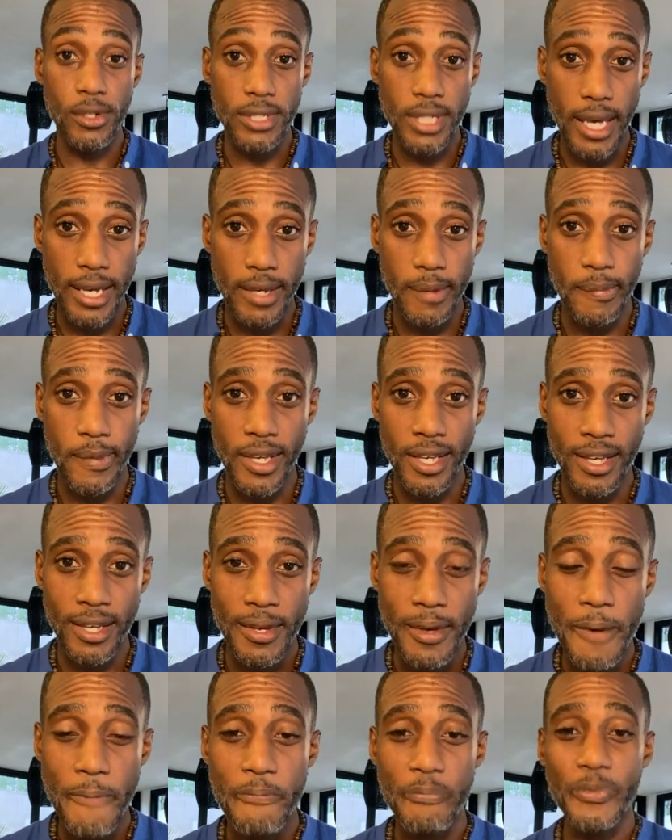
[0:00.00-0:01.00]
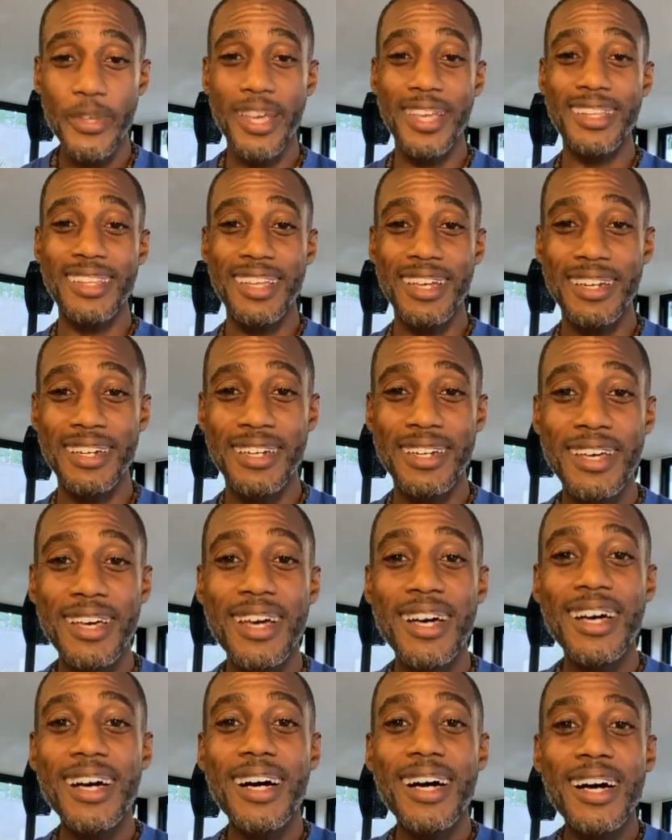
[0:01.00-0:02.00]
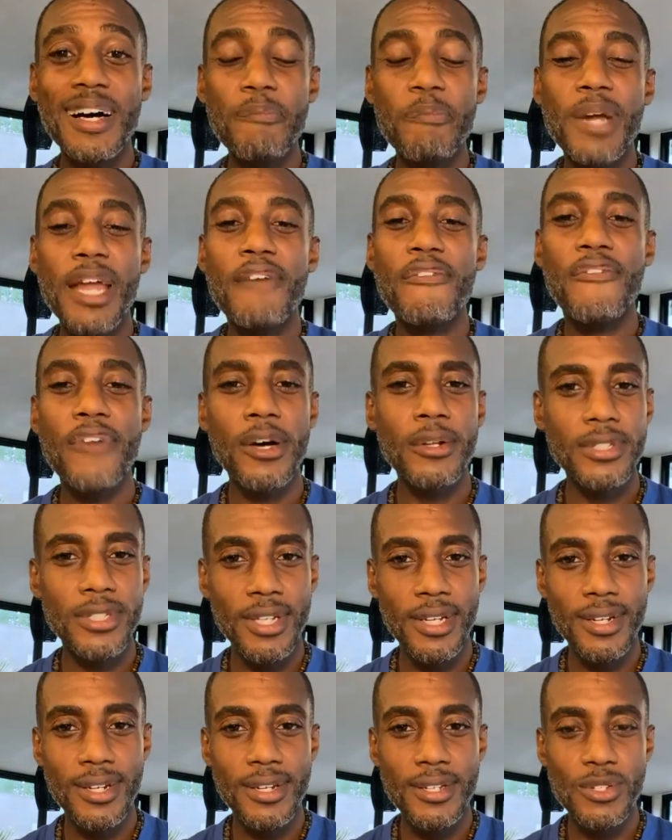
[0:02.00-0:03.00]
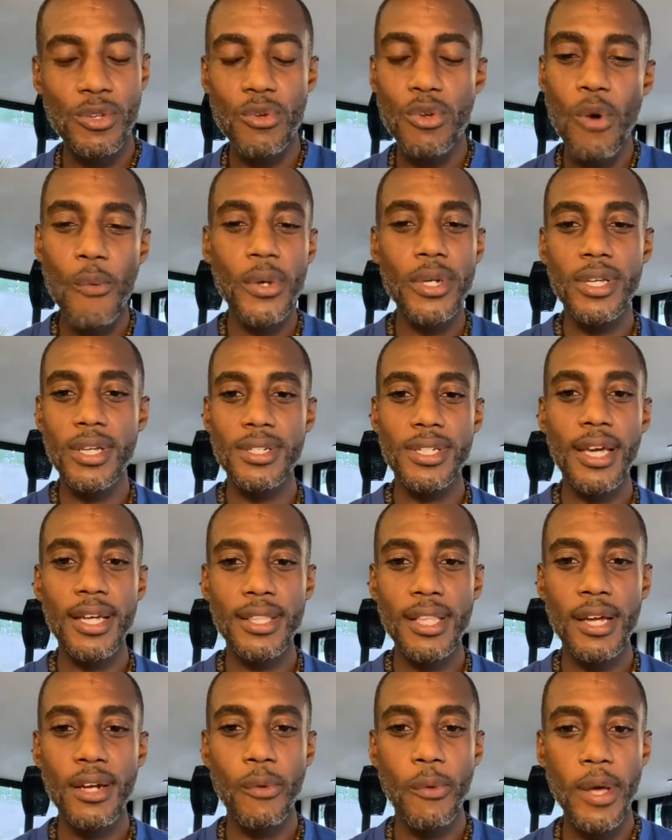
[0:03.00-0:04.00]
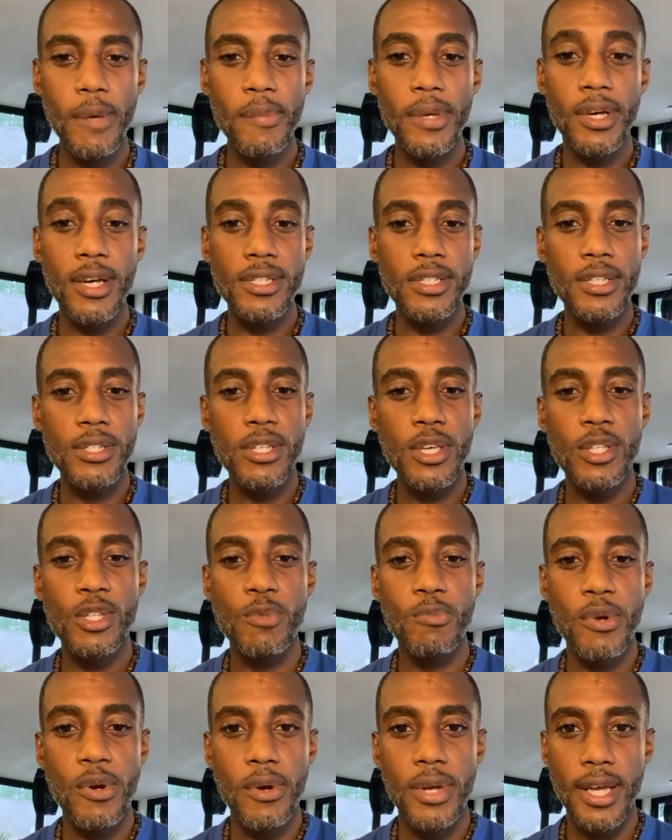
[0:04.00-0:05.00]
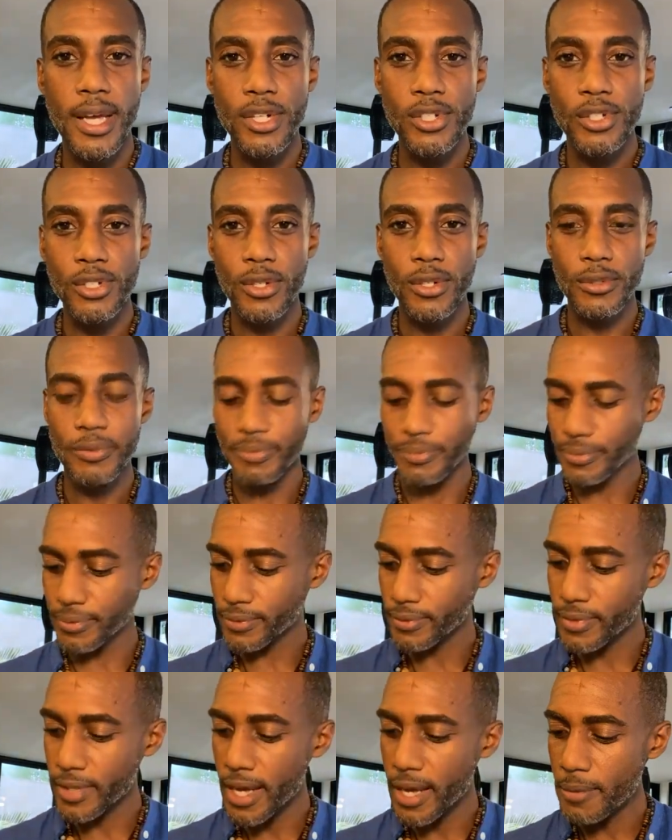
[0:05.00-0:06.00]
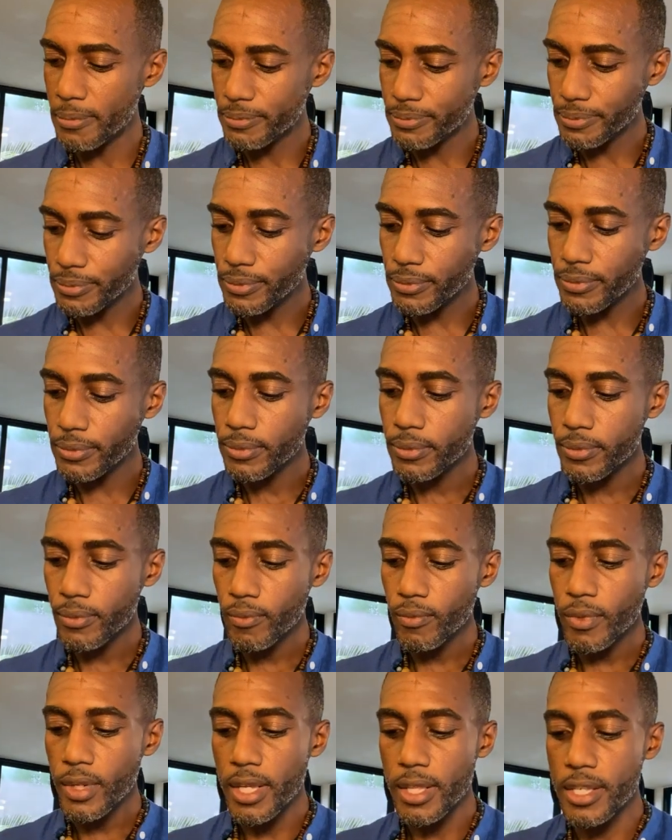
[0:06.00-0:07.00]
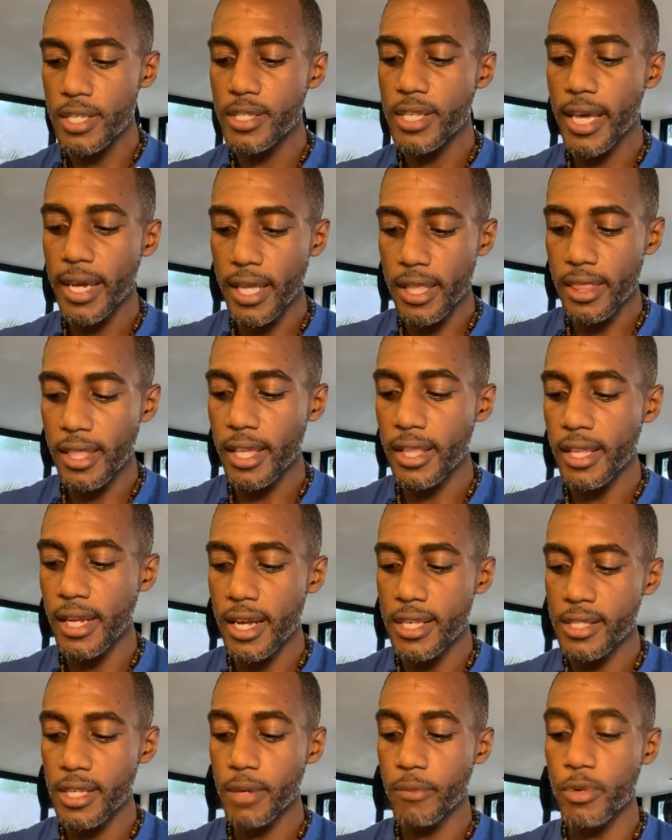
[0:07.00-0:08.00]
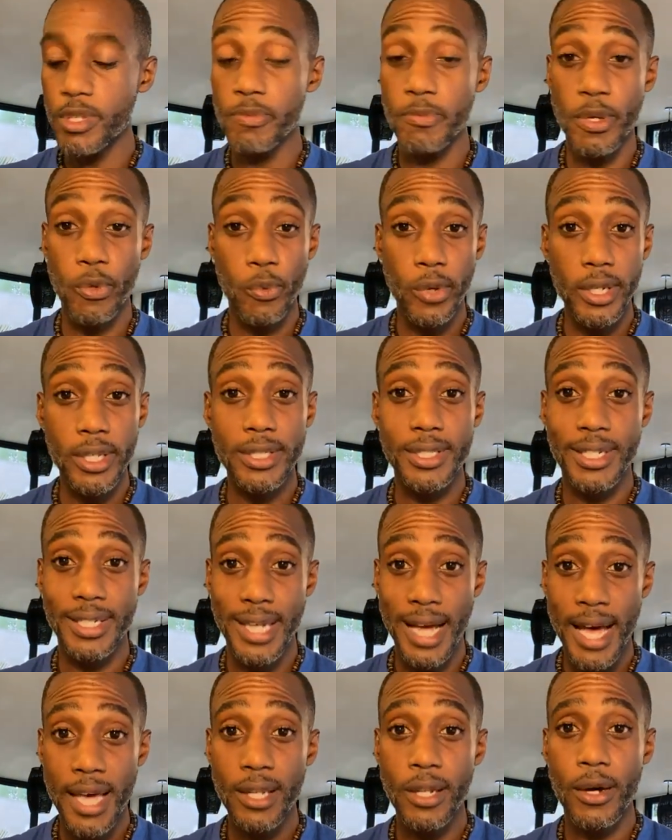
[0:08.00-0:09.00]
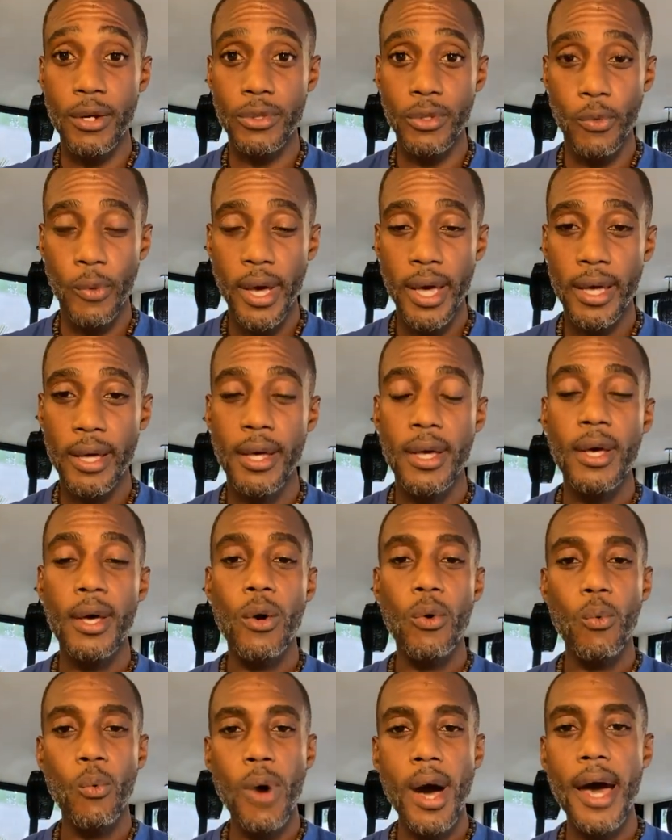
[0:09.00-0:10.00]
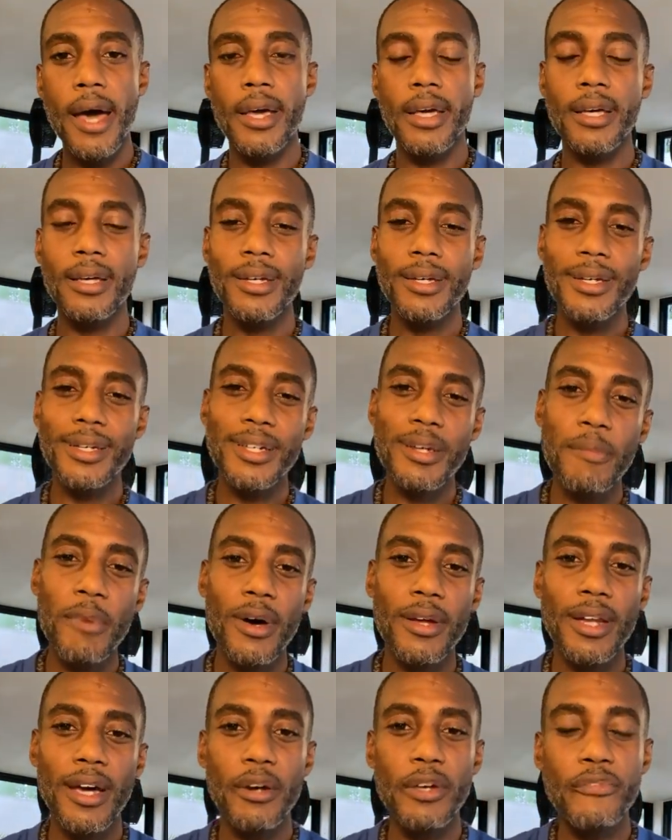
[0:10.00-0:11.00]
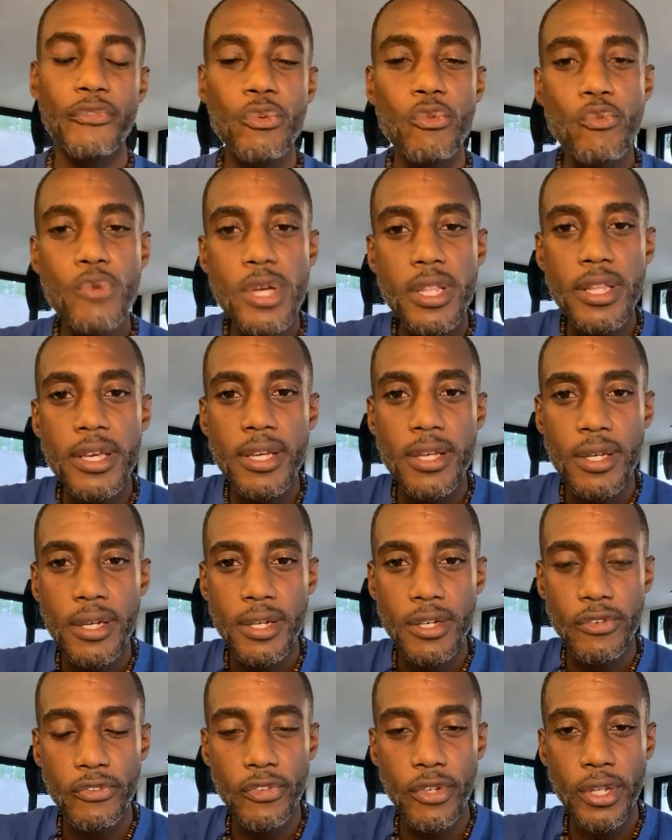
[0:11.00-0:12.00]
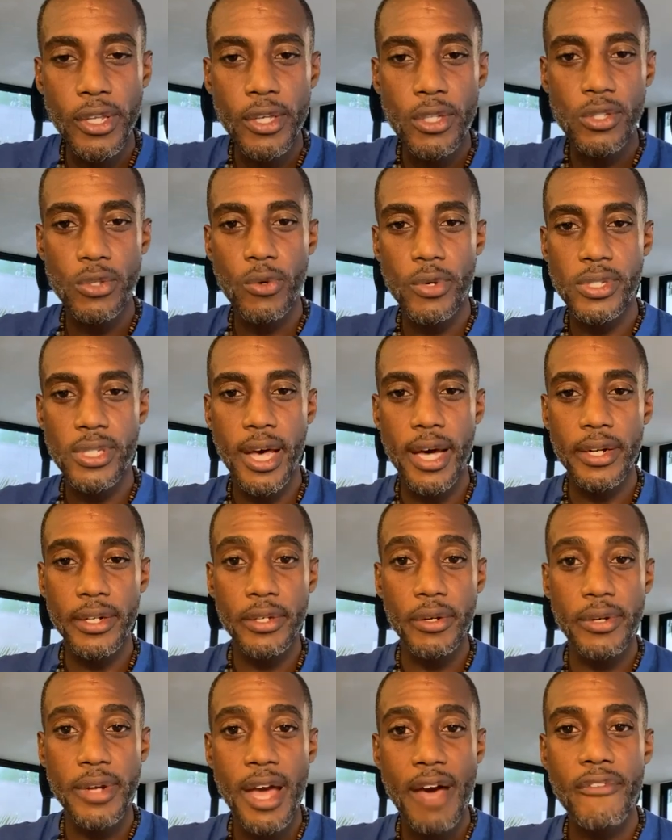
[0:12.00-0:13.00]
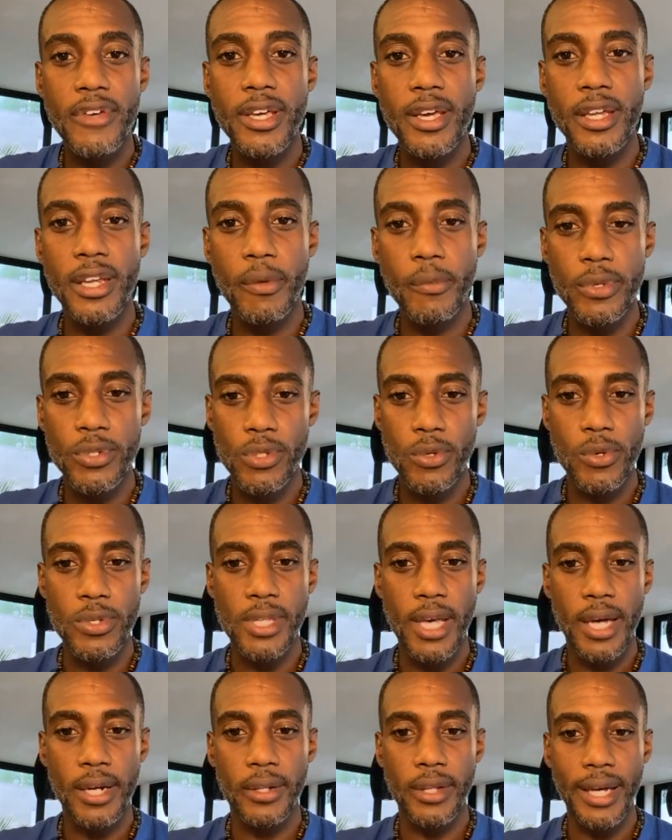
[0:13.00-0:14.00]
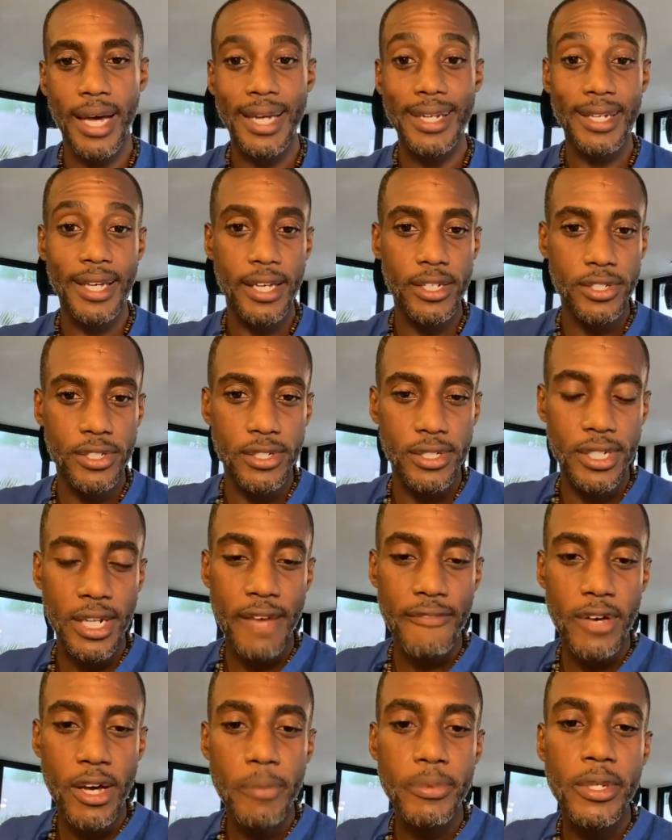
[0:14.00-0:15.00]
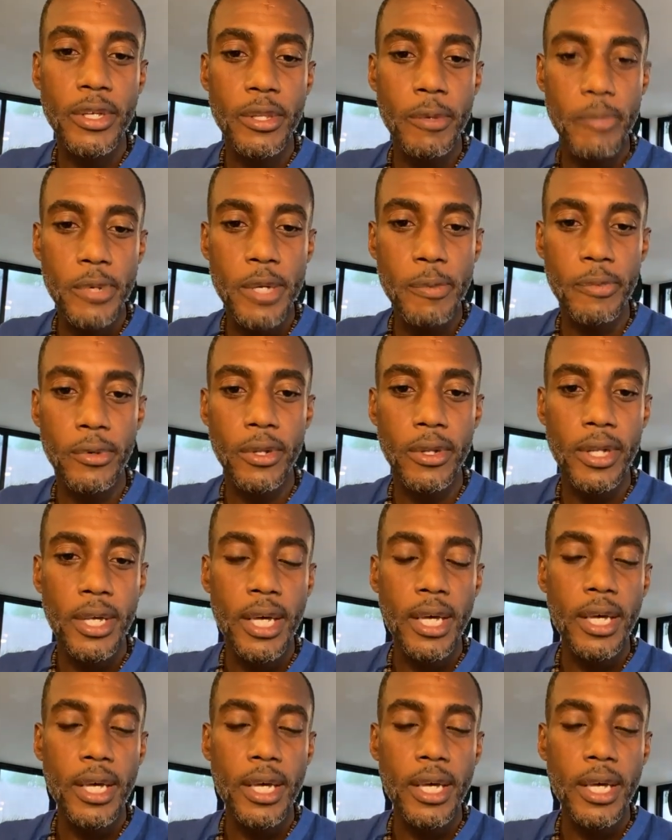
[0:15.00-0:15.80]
I can be. And then, but I felt it. So no one can take that away because it's experiential. Yeah? The second thing that I said was be willing to die along the way. Why? Come on now, if you're really feeling suicidal, you're navigating suicidal ideations, and I've helped other people,